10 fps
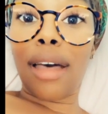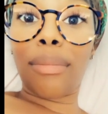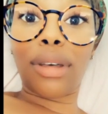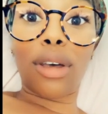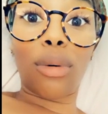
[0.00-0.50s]

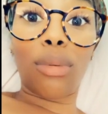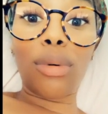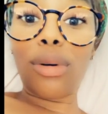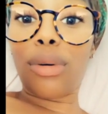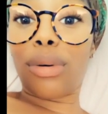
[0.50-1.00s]
But,
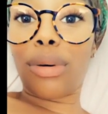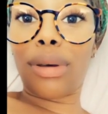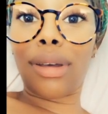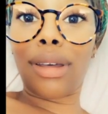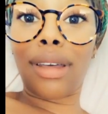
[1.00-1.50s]
woo,
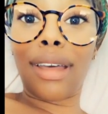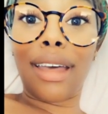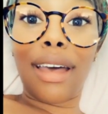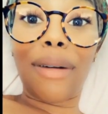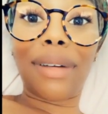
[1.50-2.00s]

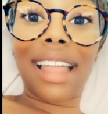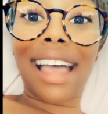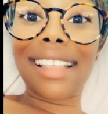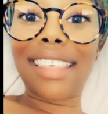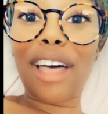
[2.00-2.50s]
when
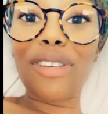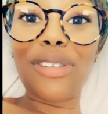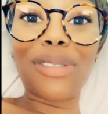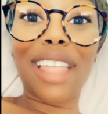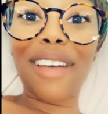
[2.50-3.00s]
I tell
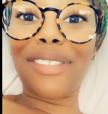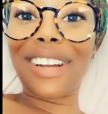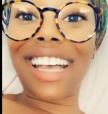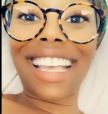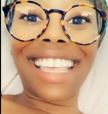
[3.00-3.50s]
you never
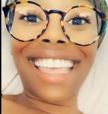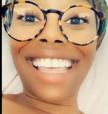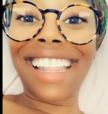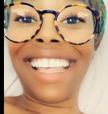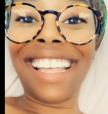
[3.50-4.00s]
again...